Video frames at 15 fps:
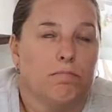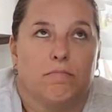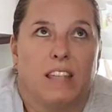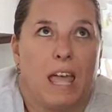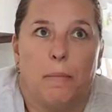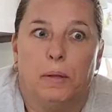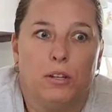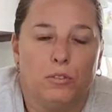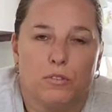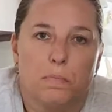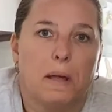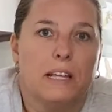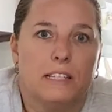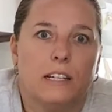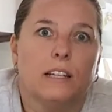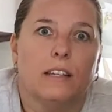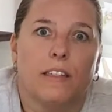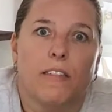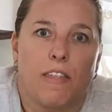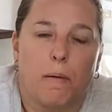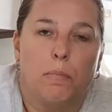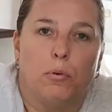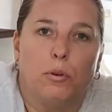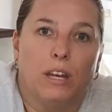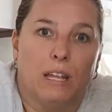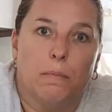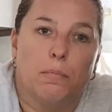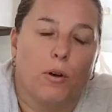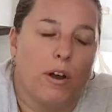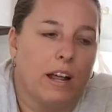chemicals basically that they put
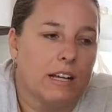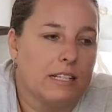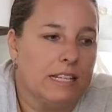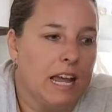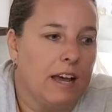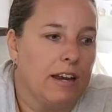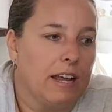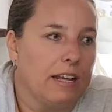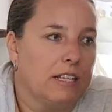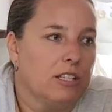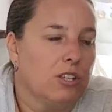in products nowadays.